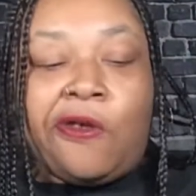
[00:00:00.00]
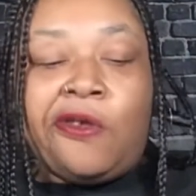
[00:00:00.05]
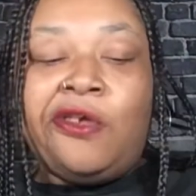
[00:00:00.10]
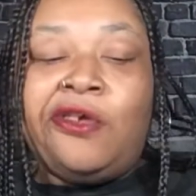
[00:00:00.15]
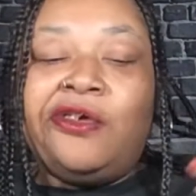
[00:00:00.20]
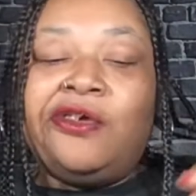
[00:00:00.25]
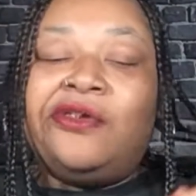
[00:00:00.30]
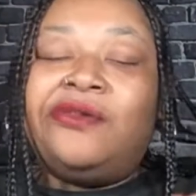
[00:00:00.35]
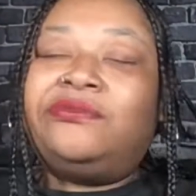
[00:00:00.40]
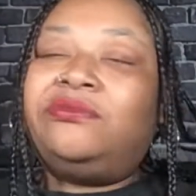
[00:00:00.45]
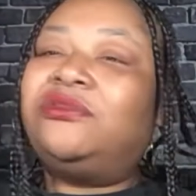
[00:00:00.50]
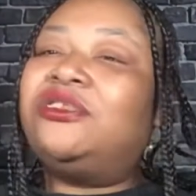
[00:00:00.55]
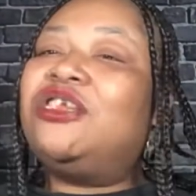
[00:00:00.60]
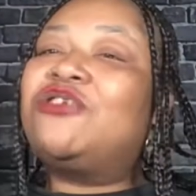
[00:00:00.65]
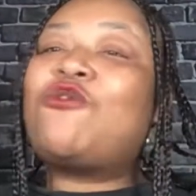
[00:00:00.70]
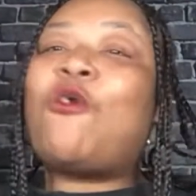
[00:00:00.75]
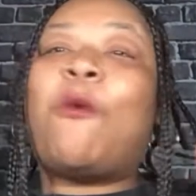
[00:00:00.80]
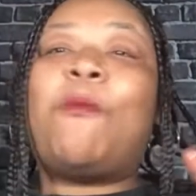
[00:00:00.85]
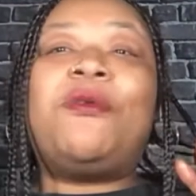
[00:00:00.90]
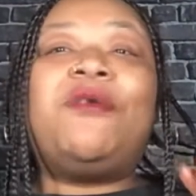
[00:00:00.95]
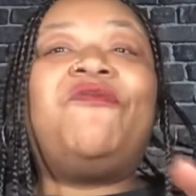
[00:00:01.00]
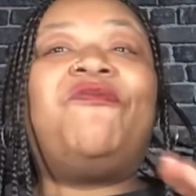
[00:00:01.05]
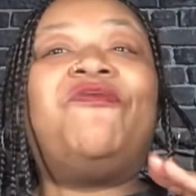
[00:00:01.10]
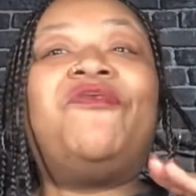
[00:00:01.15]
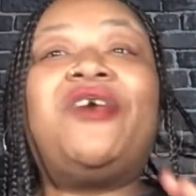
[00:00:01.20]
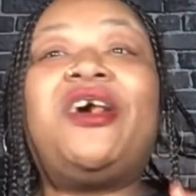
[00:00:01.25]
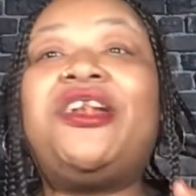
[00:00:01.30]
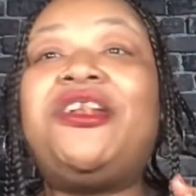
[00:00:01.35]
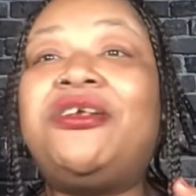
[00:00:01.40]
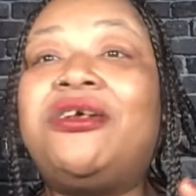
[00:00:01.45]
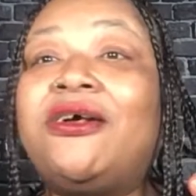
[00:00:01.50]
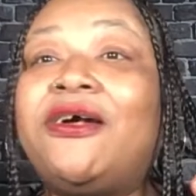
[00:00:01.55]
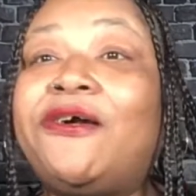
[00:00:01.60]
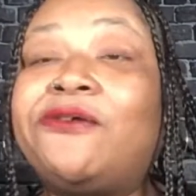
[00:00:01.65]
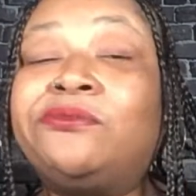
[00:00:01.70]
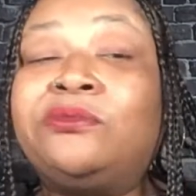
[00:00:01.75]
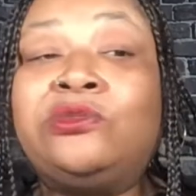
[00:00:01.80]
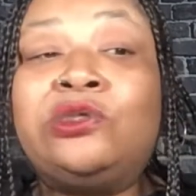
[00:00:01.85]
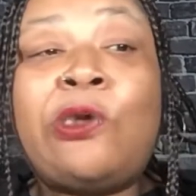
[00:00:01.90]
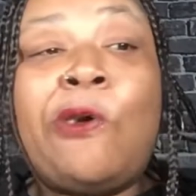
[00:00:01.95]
It's gonna be funny, cause